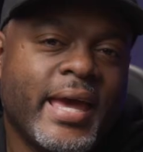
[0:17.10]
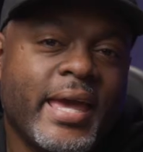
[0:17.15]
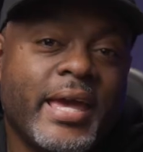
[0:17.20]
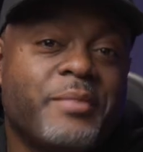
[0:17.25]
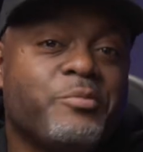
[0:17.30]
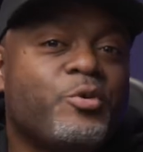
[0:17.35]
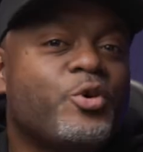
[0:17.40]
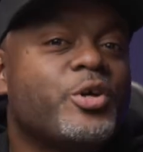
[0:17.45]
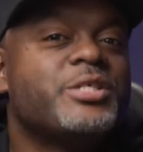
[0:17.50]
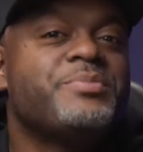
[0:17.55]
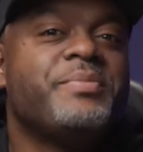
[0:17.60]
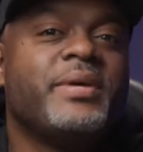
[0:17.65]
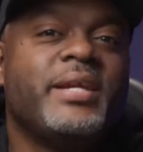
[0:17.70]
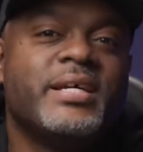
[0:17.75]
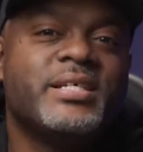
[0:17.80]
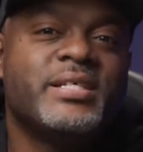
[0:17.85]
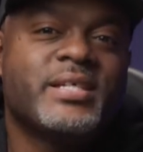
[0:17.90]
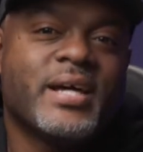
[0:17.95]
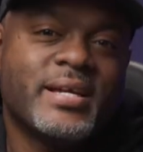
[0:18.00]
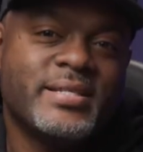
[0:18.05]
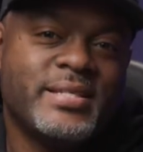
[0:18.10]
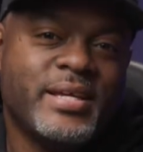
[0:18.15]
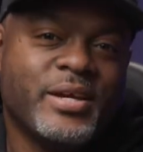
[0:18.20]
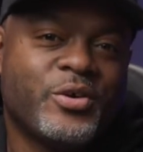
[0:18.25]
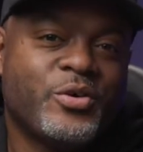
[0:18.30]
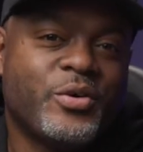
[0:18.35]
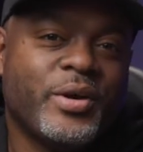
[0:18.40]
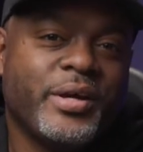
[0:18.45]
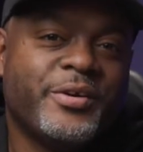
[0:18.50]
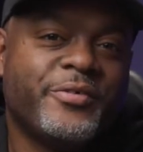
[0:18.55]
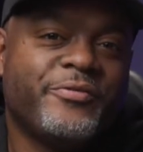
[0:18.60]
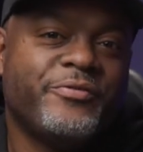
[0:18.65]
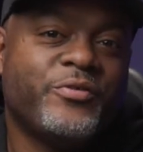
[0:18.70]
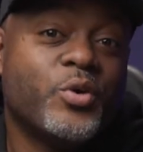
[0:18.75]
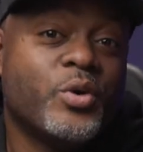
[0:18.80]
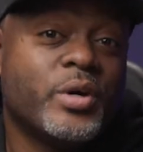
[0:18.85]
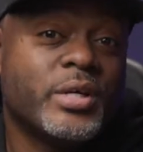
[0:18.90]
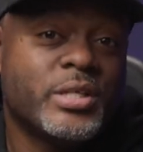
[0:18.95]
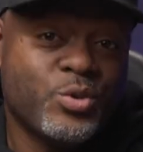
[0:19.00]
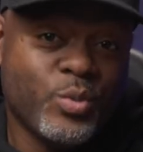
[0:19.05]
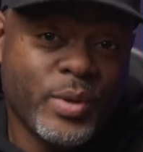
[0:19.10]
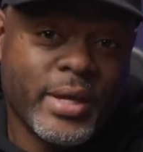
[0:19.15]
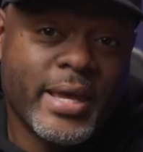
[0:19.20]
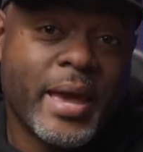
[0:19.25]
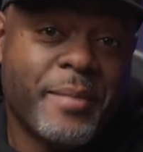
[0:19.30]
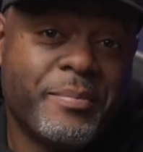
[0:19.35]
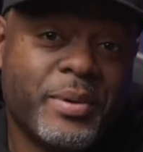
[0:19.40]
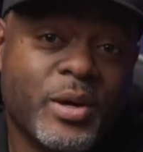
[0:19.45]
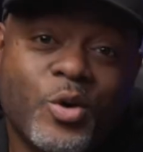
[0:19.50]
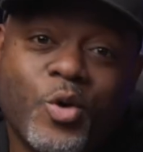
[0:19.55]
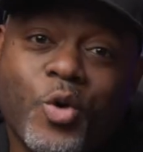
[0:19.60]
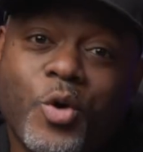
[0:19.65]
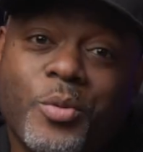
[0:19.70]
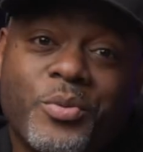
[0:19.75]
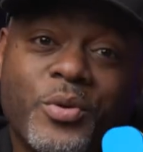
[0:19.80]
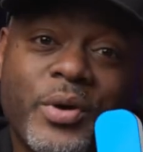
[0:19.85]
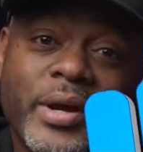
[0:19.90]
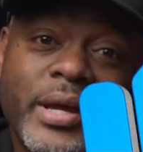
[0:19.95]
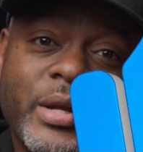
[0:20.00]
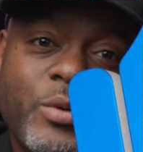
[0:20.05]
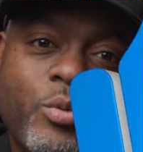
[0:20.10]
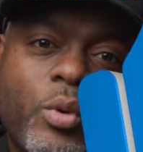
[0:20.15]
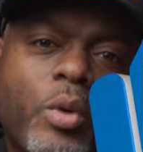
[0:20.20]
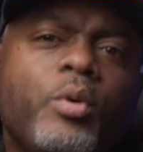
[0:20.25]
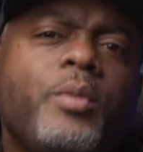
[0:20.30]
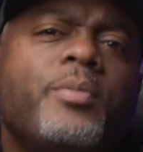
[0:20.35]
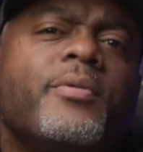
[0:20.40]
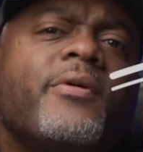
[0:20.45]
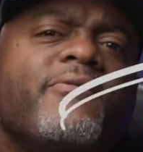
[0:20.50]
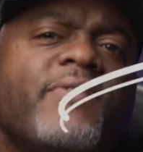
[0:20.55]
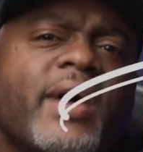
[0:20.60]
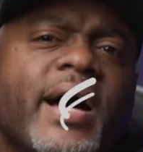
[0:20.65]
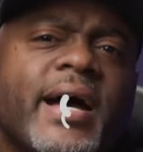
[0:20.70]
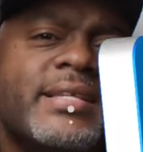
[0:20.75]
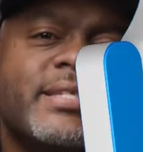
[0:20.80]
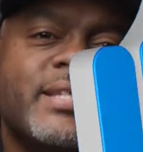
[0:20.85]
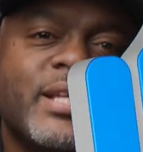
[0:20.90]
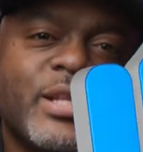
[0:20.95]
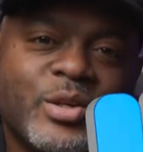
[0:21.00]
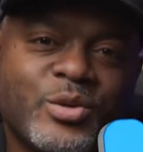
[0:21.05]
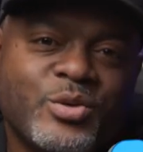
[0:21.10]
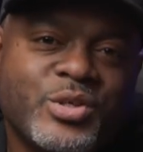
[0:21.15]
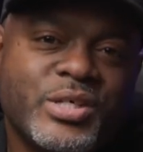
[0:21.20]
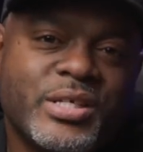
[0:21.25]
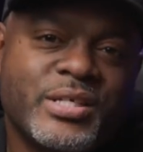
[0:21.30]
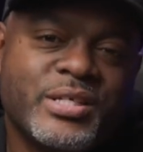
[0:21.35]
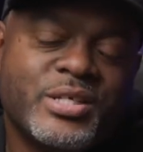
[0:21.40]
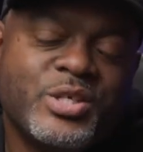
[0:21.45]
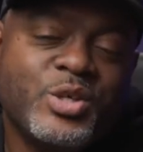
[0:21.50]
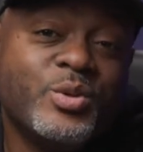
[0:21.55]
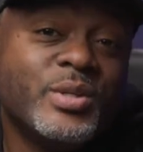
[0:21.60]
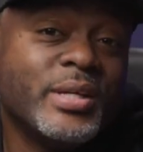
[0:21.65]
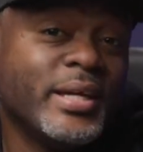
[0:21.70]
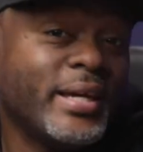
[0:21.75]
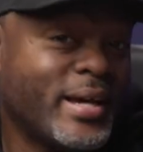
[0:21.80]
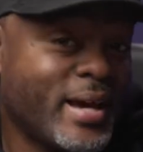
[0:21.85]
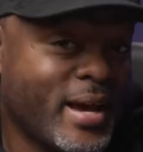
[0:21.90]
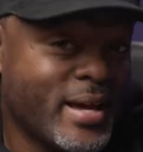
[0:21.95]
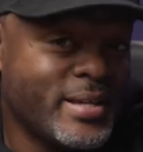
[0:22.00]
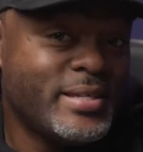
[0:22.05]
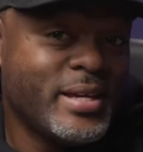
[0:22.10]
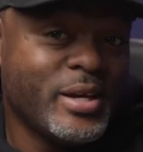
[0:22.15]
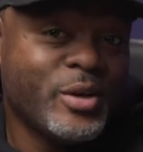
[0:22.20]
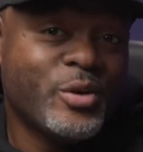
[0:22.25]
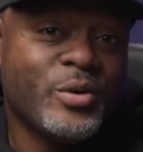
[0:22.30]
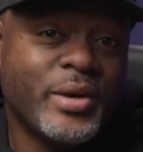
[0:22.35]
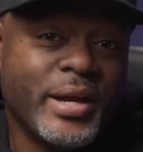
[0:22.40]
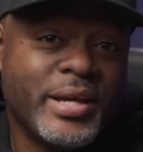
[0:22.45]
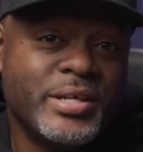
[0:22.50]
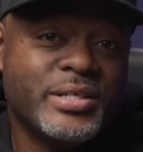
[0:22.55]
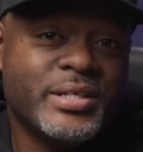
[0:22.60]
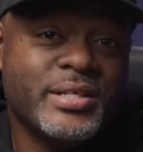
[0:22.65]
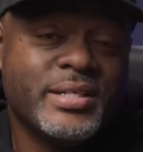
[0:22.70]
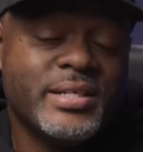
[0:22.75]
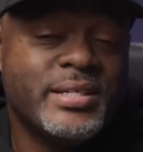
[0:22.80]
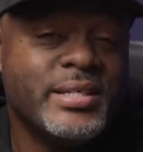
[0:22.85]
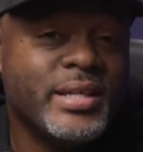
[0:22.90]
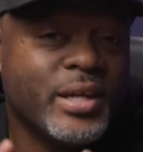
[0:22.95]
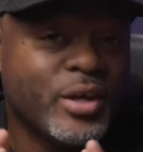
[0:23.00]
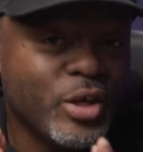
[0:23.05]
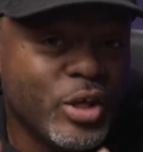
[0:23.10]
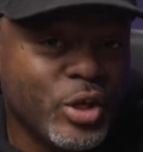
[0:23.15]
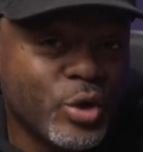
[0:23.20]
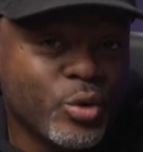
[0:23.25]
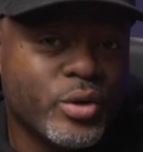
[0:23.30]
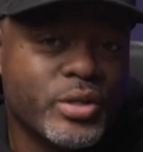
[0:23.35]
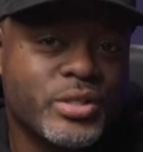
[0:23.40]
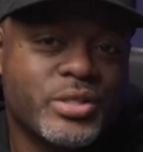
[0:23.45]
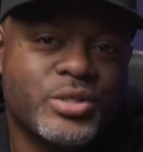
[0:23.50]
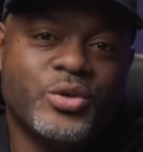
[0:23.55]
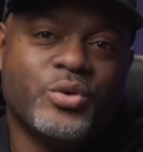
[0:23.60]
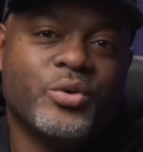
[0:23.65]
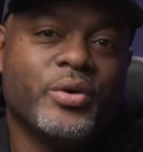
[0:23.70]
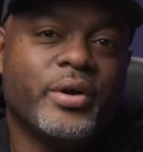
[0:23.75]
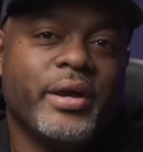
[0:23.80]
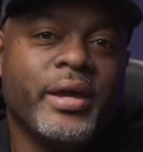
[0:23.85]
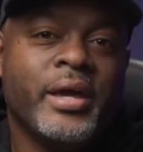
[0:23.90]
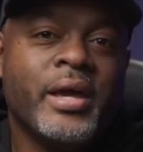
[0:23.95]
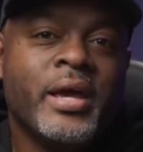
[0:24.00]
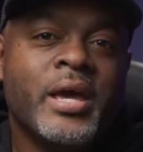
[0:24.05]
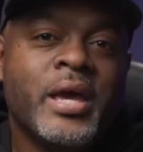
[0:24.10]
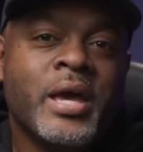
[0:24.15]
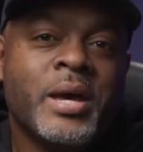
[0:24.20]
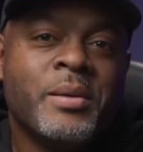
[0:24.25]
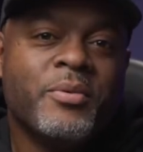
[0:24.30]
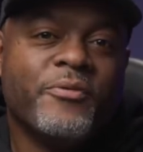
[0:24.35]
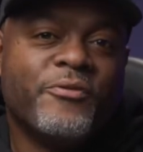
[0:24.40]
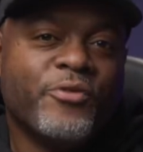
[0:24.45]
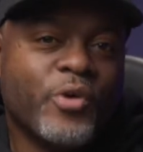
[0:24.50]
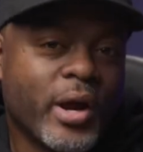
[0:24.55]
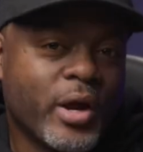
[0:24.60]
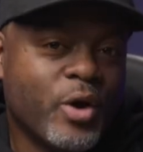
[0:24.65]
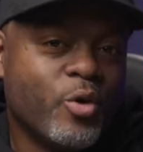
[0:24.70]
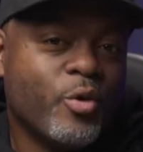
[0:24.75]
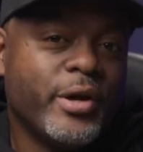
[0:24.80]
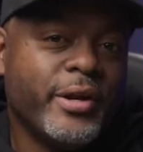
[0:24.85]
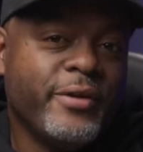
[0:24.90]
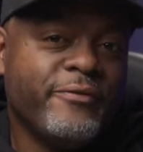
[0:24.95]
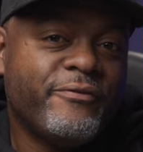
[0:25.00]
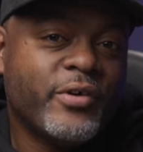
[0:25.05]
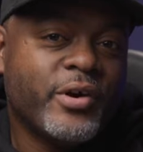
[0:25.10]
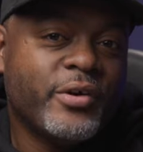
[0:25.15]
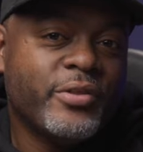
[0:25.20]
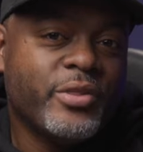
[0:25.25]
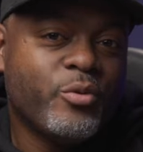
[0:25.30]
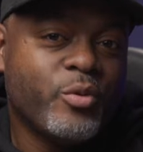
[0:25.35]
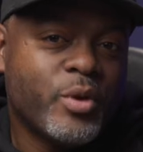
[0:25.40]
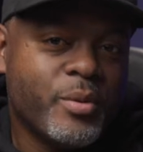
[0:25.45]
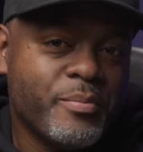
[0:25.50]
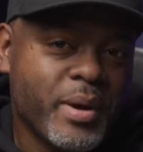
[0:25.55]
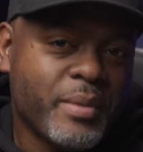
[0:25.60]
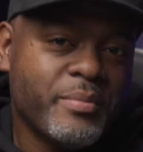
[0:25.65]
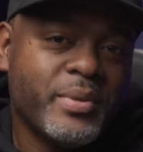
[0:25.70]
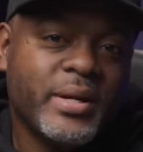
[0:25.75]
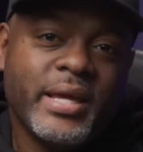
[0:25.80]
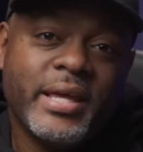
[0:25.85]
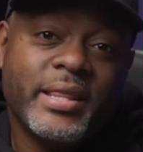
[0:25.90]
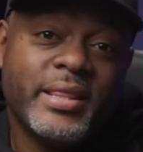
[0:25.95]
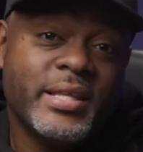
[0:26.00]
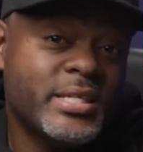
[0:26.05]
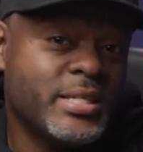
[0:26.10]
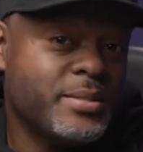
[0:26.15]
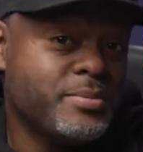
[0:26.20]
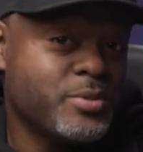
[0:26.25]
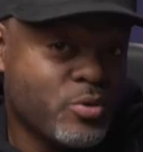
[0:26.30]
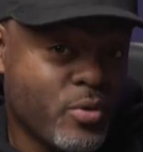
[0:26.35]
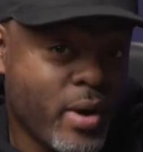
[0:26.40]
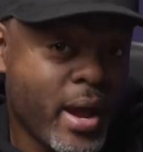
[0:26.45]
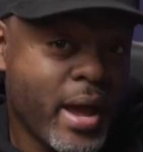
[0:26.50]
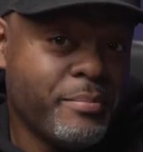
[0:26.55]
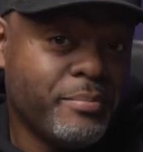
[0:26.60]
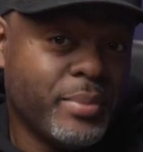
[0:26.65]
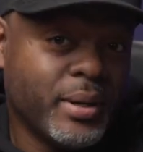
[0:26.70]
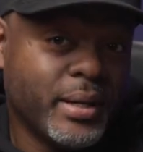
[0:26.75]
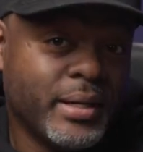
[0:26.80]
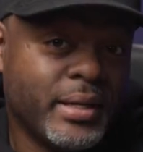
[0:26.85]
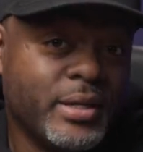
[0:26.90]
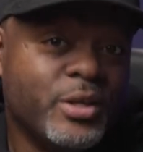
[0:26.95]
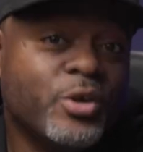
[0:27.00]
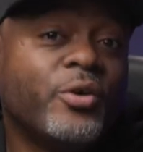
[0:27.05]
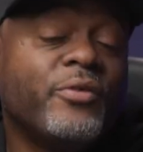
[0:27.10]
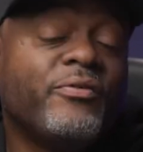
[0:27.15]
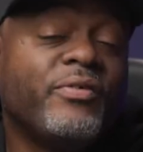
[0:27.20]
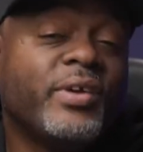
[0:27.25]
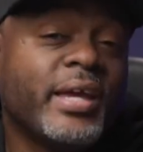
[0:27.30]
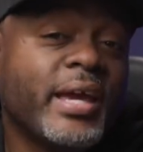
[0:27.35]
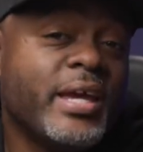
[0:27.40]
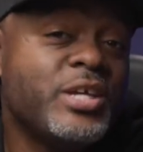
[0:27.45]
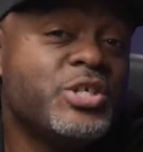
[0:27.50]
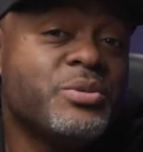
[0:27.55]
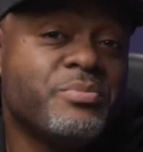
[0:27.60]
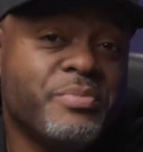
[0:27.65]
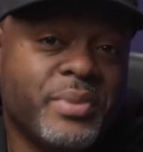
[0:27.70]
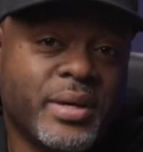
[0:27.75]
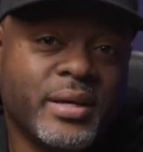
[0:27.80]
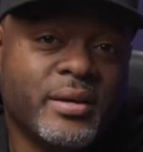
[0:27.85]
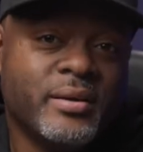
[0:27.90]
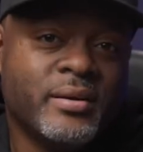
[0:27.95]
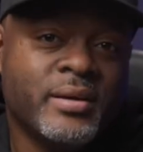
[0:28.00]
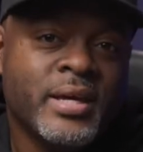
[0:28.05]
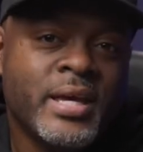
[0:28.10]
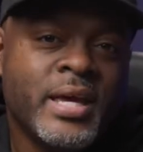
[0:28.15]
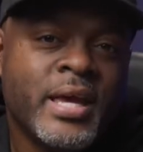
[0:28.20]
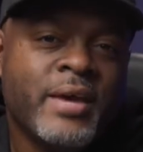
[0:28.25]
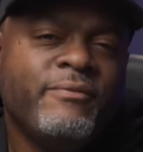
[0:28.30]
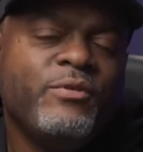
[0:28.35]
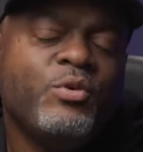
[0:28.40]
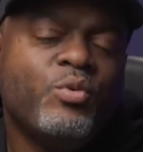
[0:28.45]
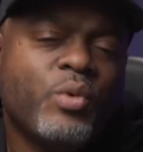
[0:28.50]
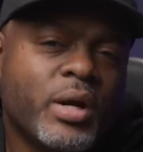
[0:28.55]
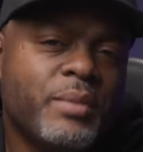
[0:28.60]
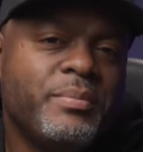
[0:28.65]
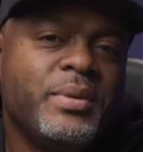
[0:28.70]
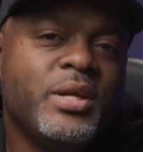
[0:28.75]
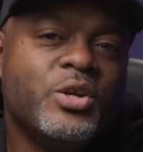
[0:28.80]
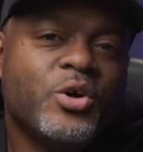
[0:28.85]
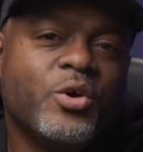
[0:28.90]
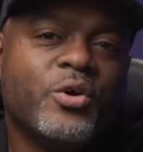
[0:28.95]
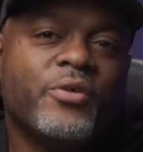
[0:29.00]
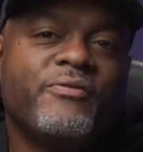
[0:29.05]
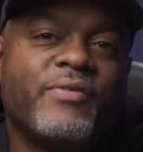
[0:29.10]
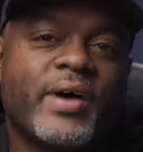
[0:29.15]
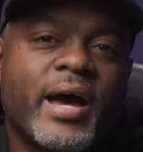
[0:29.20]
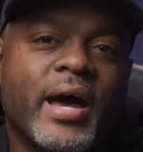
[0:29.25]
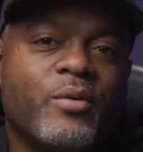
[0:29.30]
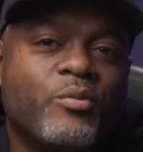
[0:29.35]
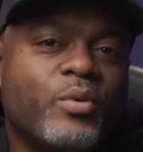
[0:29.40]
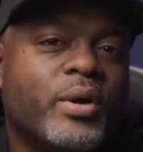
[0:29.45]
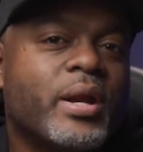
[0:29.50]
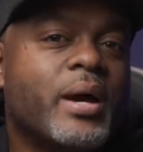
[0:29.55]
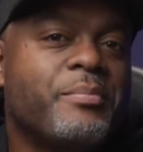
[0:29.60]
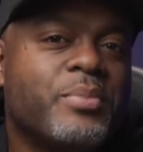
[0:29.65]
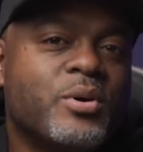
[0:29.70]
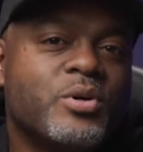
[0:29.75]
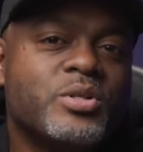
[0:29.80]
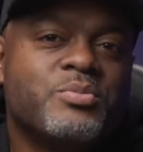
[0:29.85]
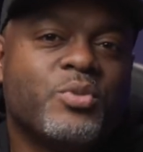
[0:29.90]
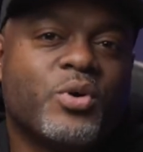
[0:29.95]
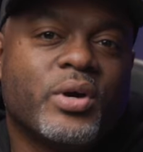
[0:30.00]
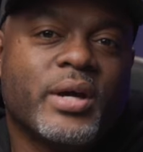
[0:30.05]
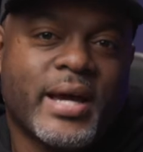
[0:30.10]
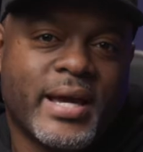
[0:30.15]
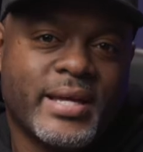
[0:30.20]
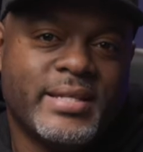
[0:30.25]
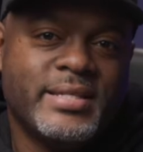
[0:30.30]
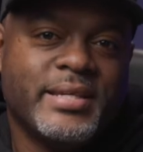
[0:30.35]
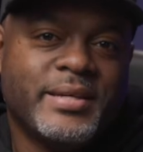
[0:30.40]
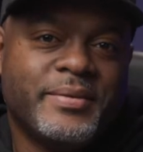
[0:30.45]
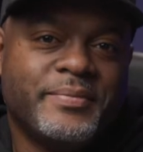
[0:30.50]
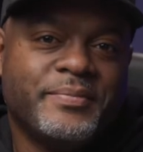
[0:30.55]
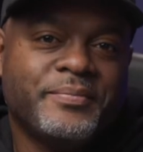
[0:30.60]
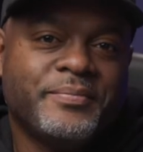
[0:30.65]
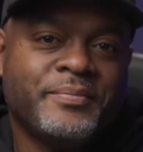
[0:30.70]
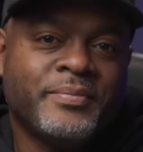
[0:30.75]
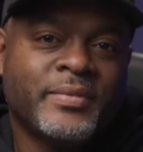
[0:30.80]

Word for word: Hey, I'm Chris McNish, content creator for Sweet Gap Incorporated, where we provide solutions using content creation to tell your story. Before I go any further, remember to hit the subscribe button and notification bell if you want to be notified when I post more content.